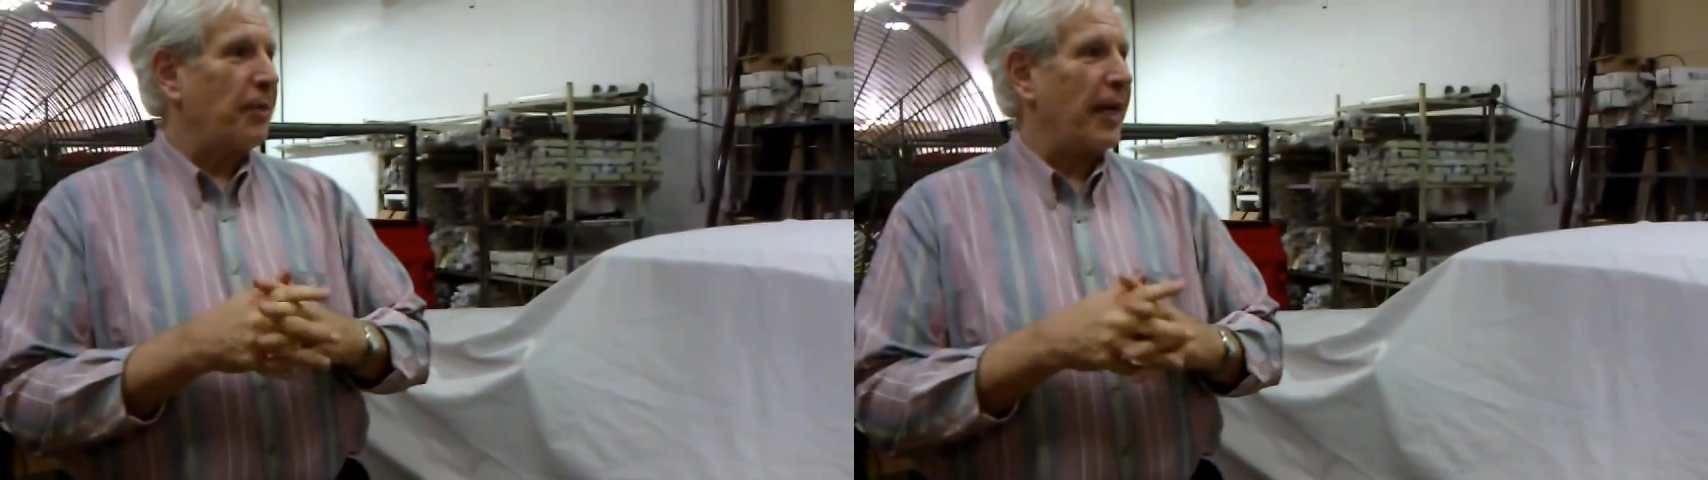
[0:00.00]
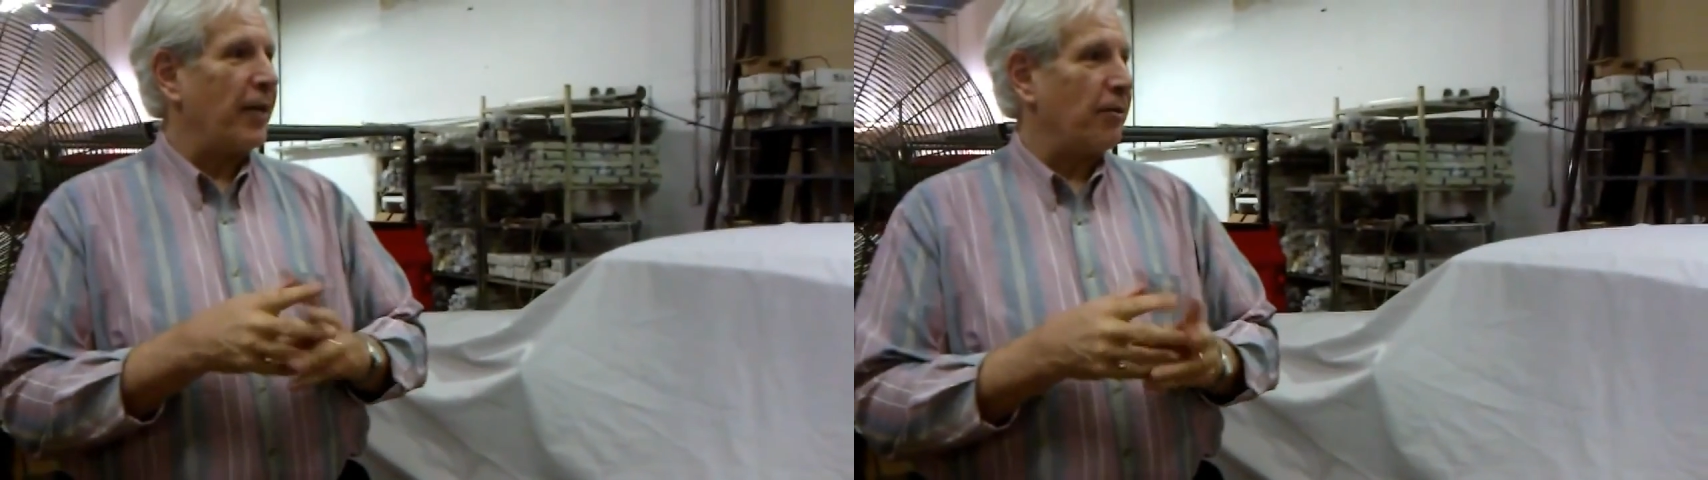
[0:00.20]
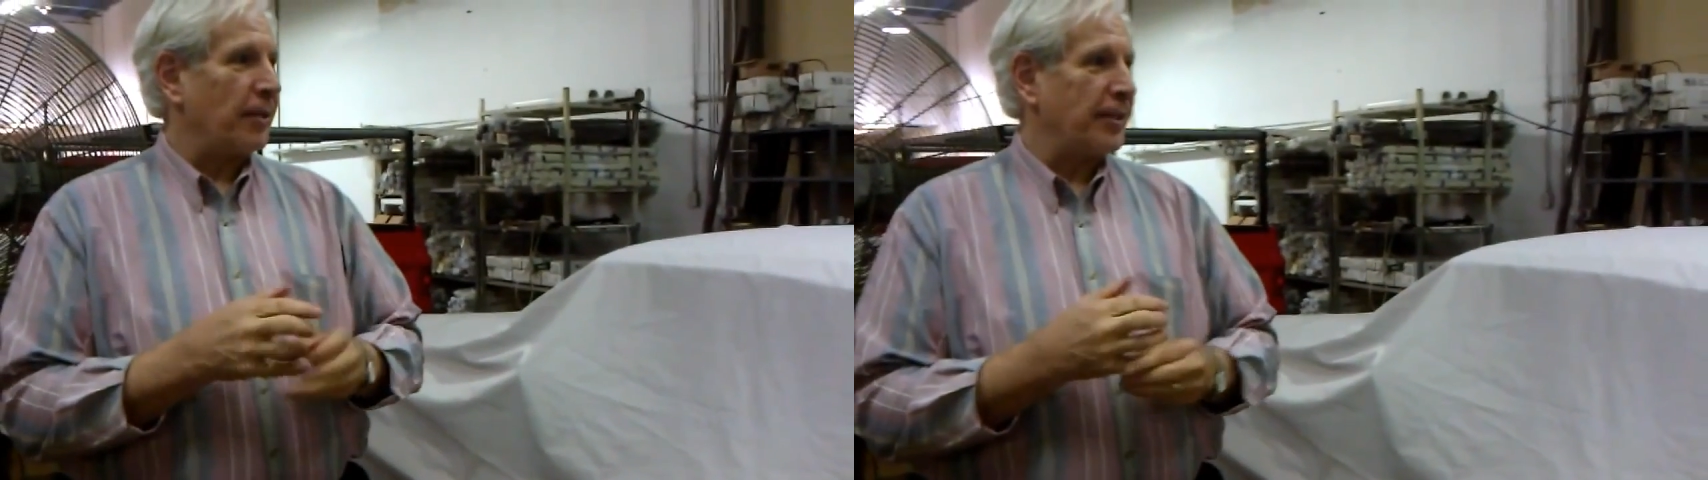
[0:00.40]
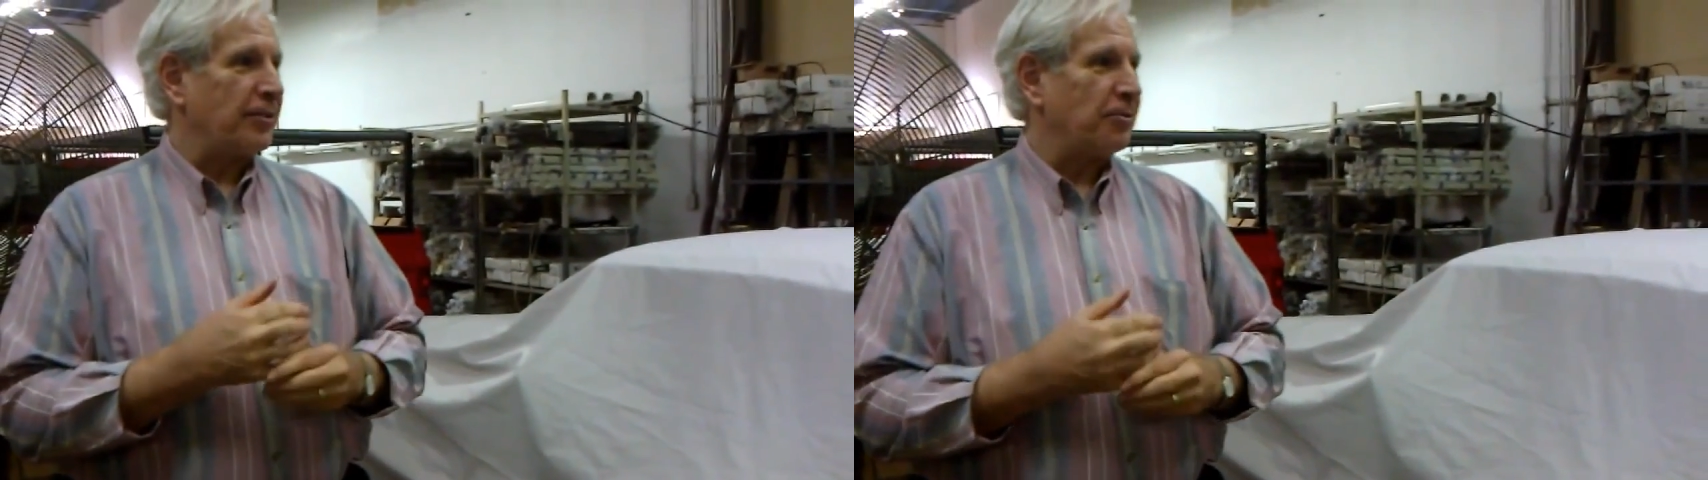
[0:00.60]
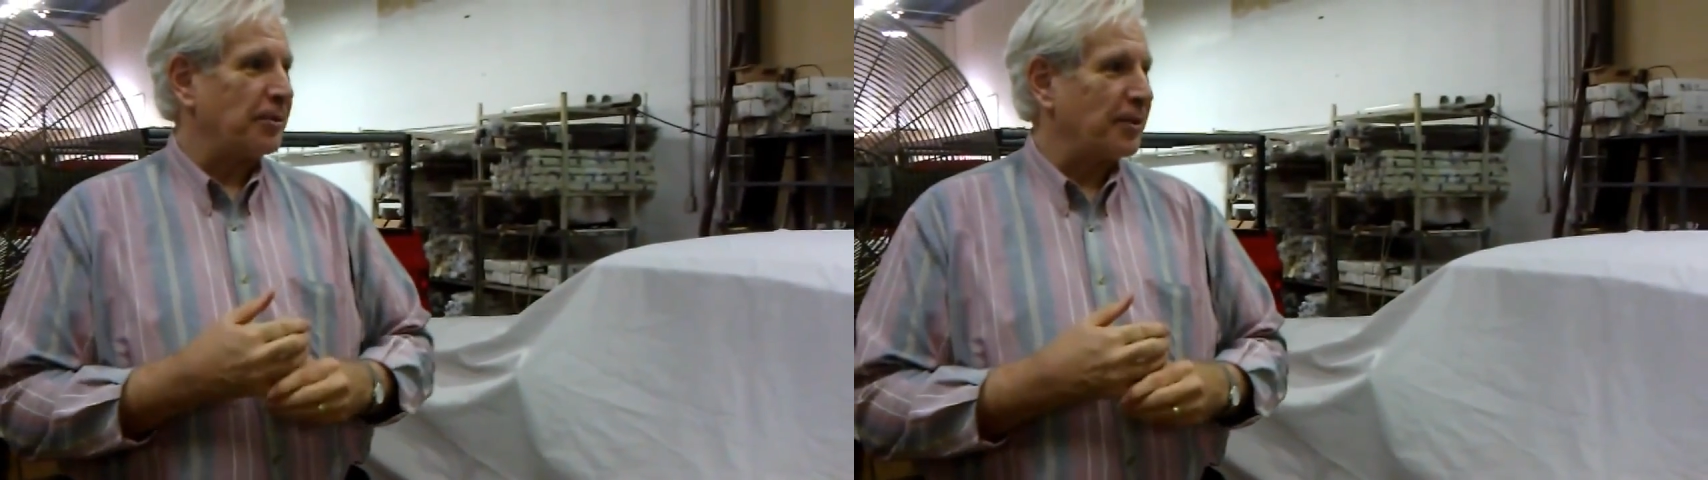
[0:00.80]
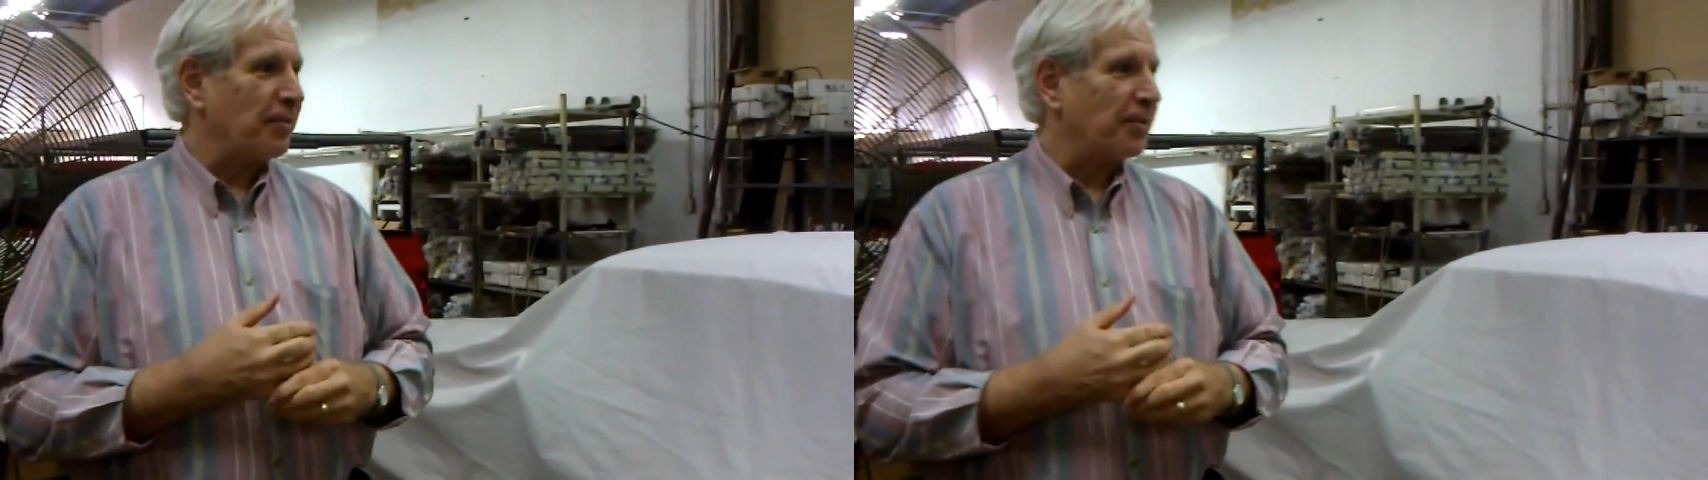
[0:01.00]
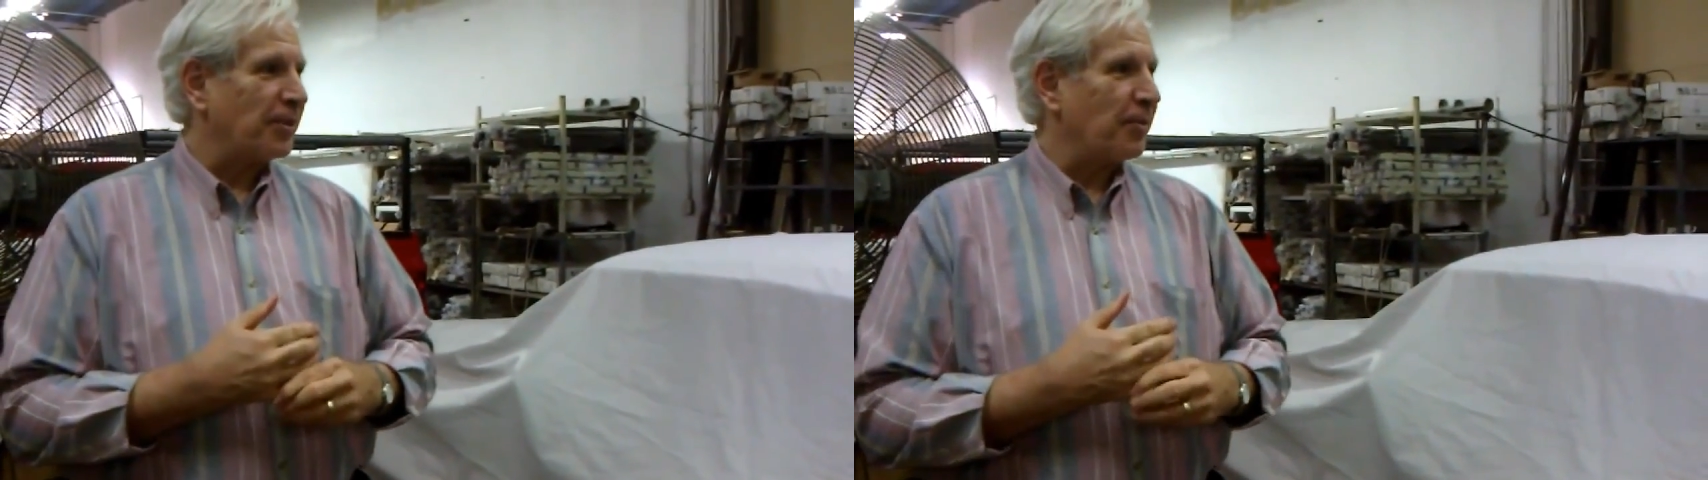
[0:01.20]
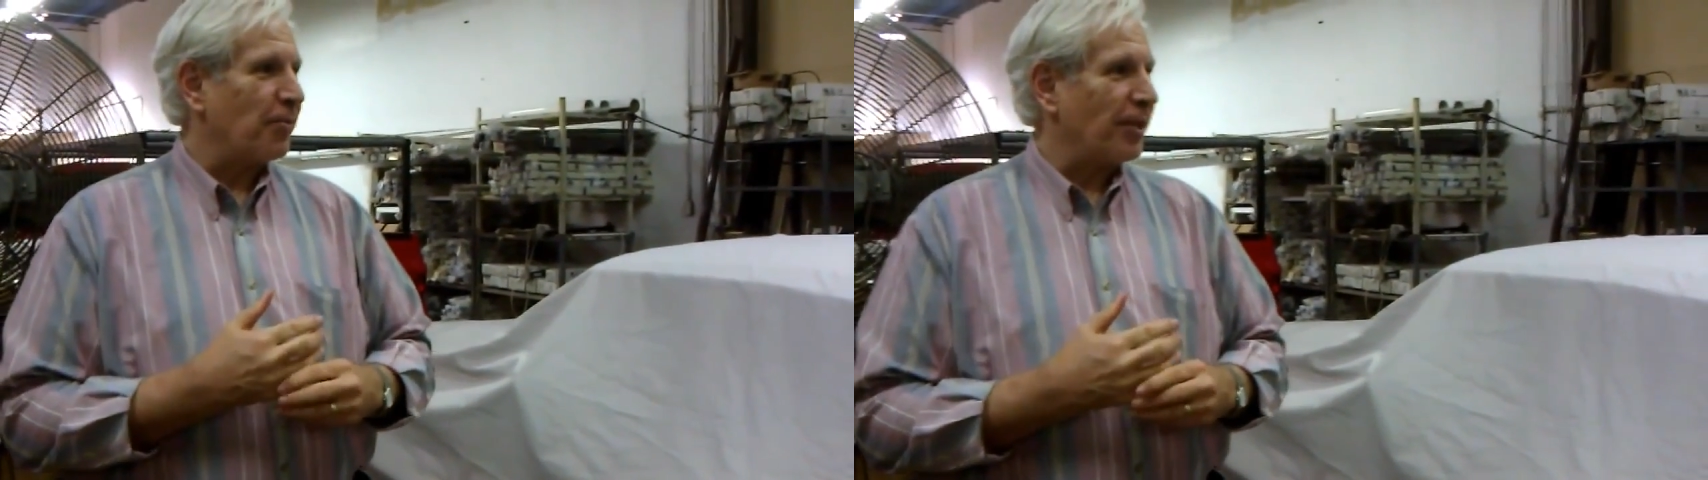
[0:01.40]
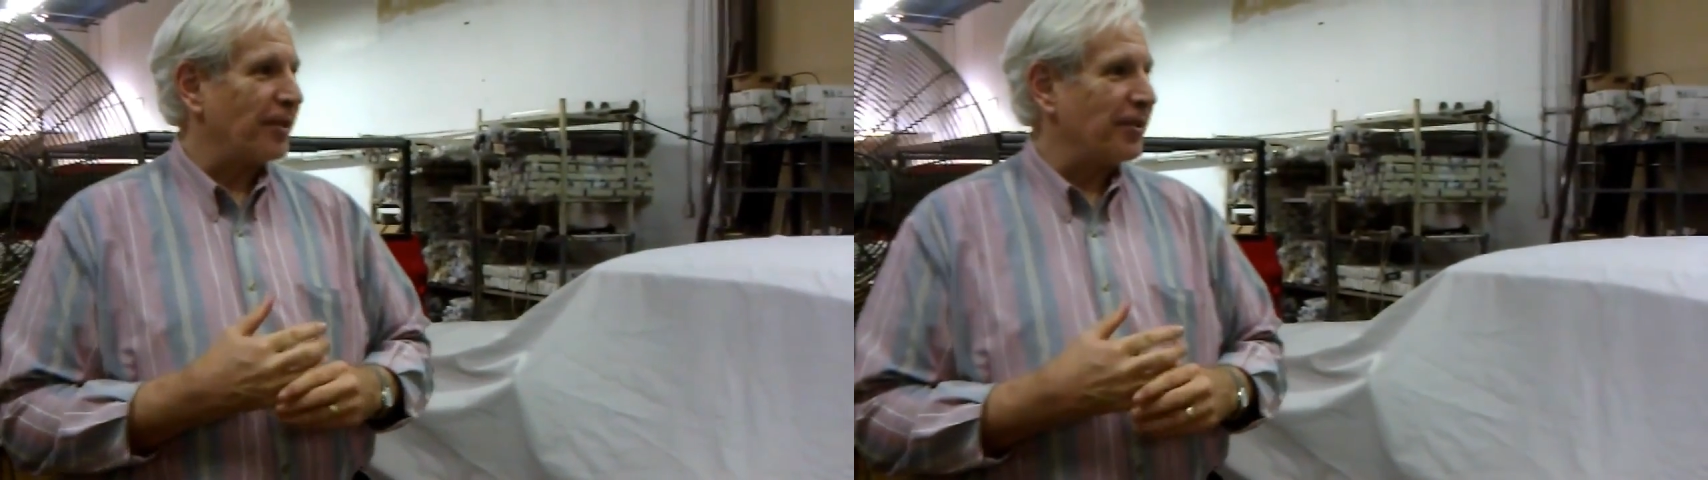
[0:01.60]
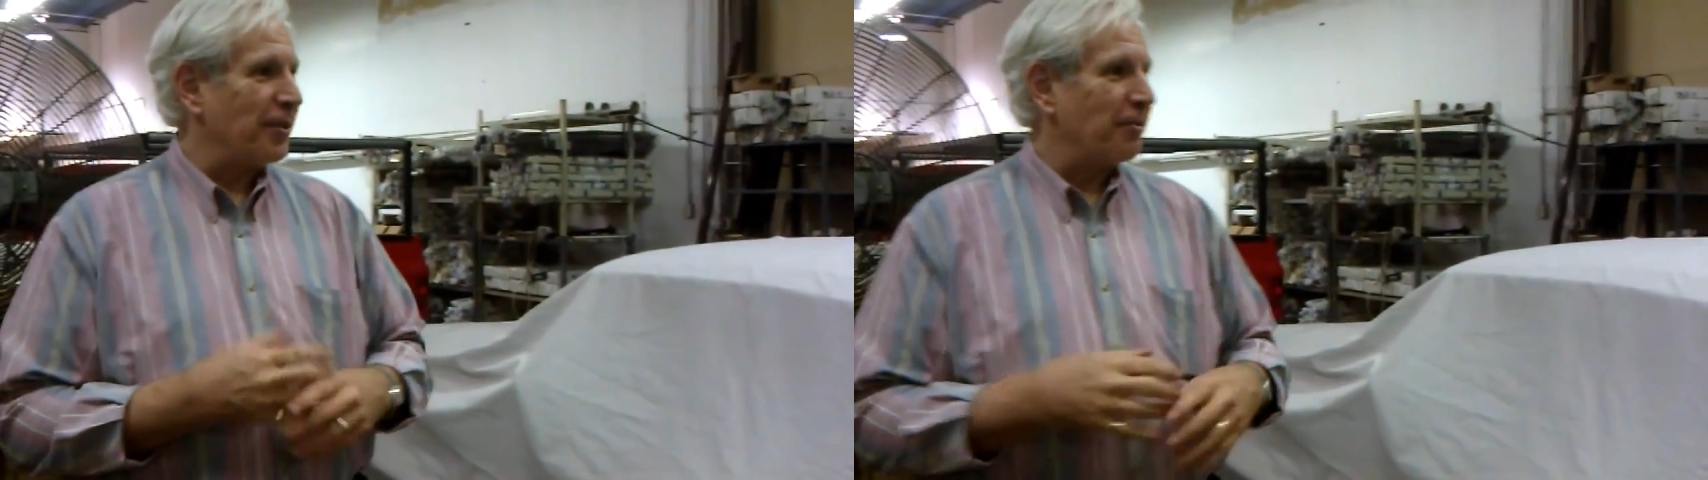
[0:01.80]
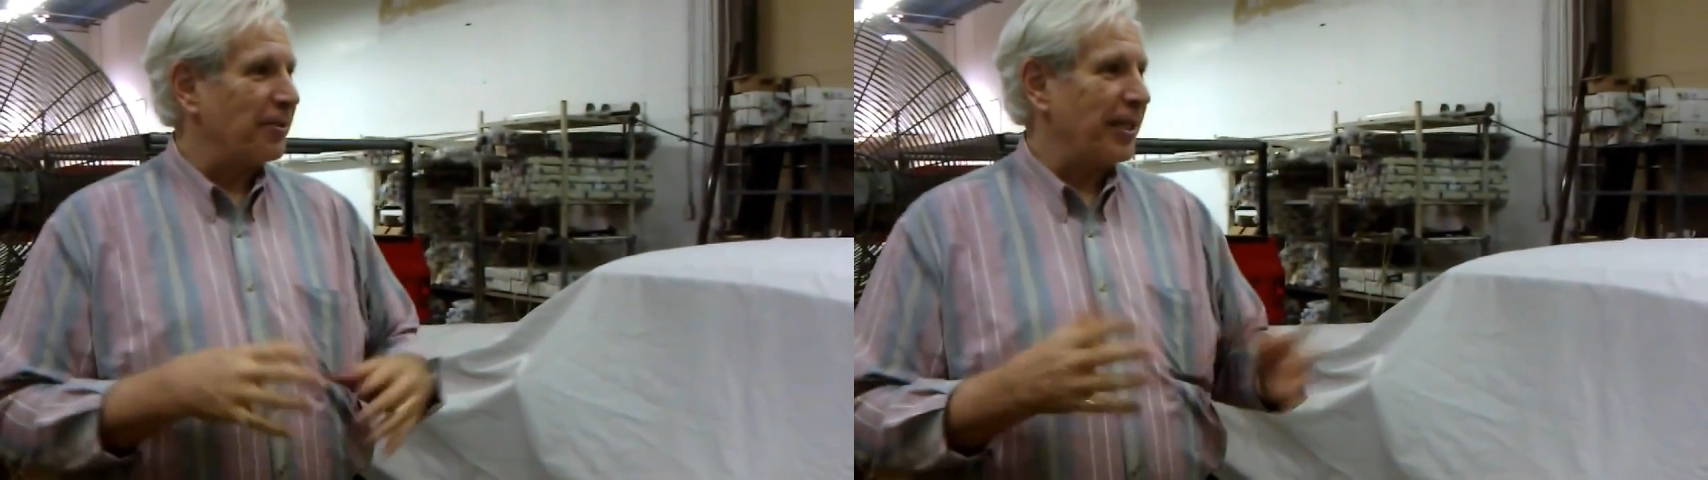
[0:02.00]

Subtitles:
a patio like they do some umbrella.